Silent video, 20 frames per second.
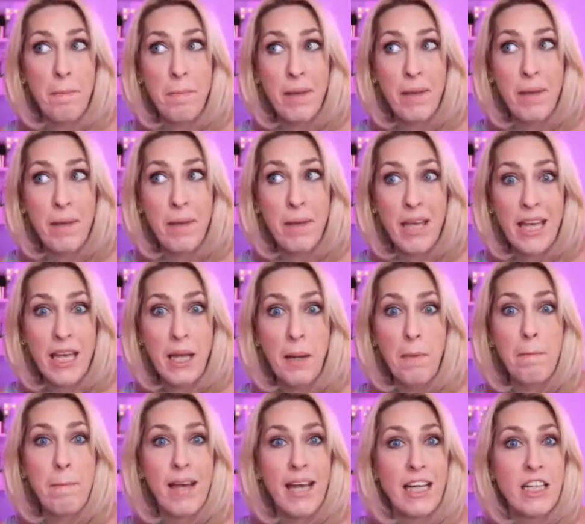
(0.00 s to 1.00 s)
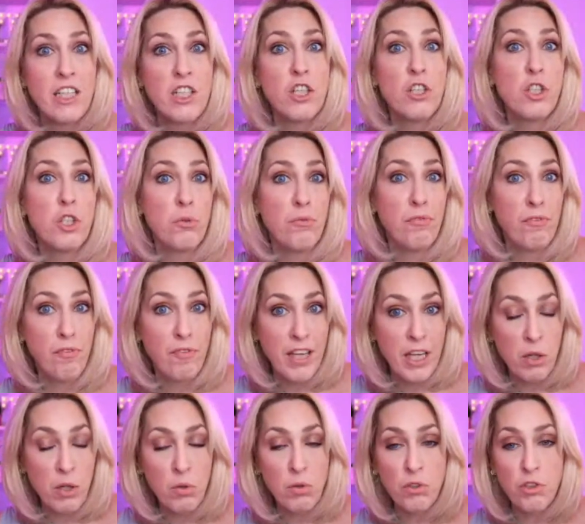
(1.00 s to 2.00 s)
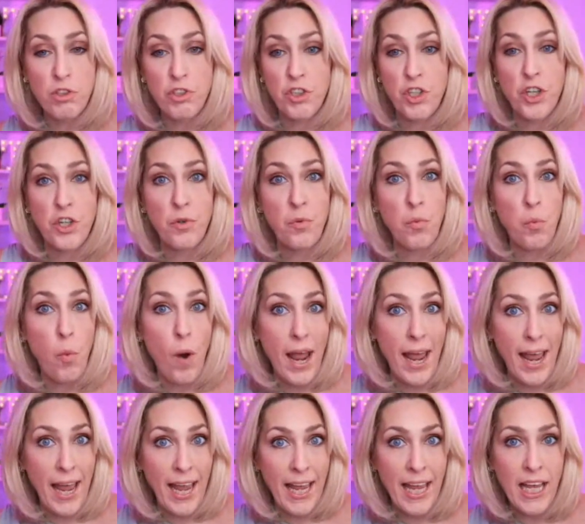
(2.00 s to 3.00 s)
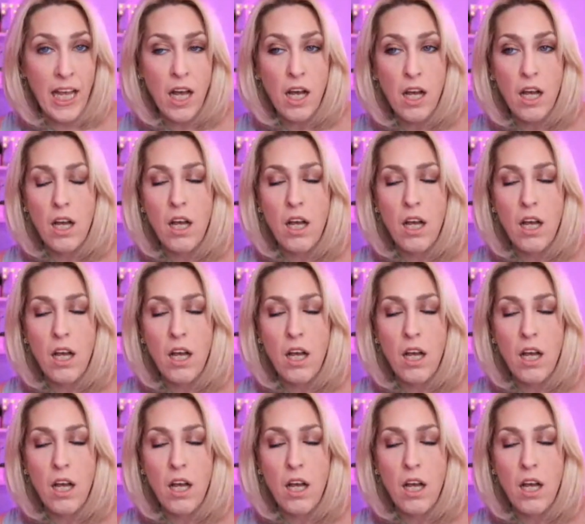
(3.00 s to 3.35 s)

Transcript: being made to feel certain way.